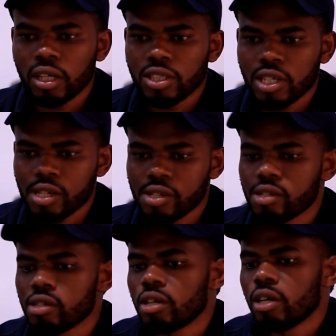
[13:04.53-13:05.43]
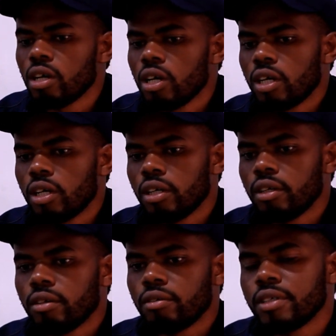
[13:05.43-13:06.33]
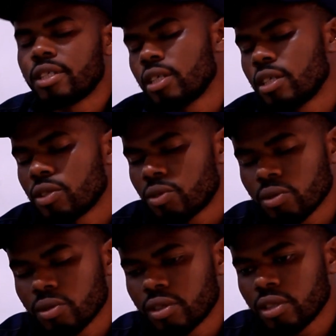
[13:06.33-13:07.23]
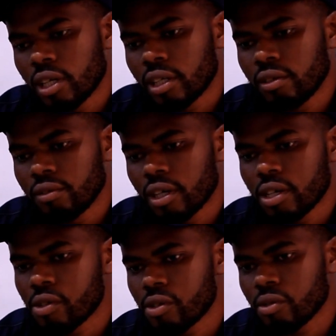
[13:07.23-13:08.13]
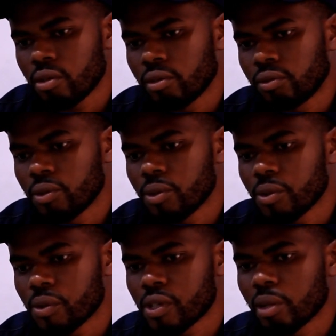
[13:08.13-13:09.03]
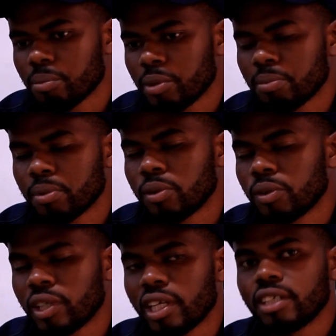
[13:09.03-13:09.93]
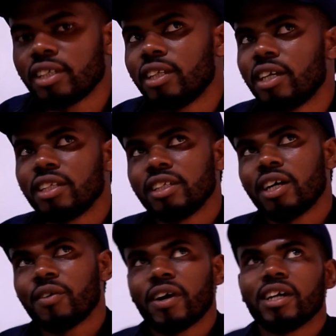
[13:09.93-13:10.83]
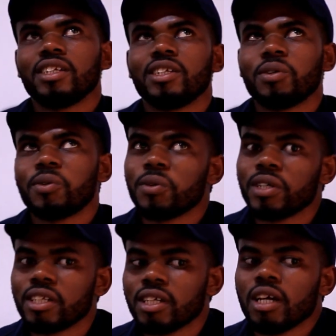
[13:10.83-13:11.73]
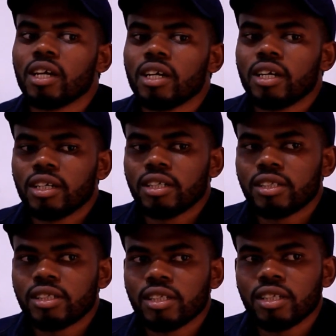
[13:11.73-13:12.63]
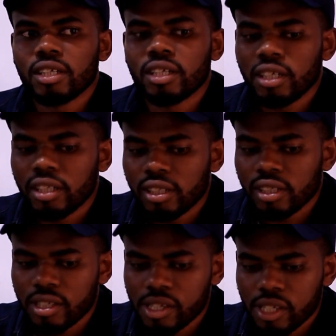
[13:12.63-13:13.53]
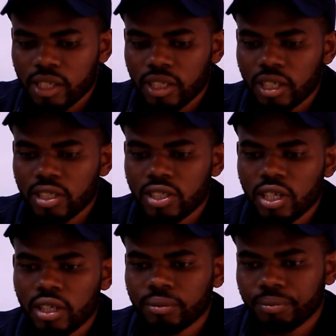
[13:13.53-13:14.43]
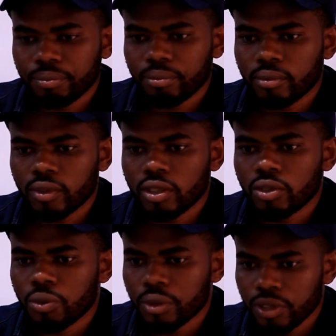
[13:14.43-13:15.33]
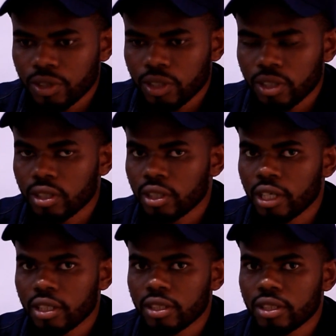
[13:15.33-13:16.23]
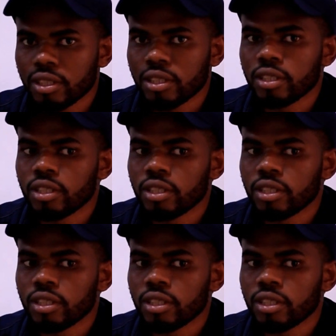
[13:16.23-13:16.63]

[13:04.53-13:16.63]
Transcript: just listened to the advice of some people like Daniga Kwandi, who were a senior in sericulture in 2019,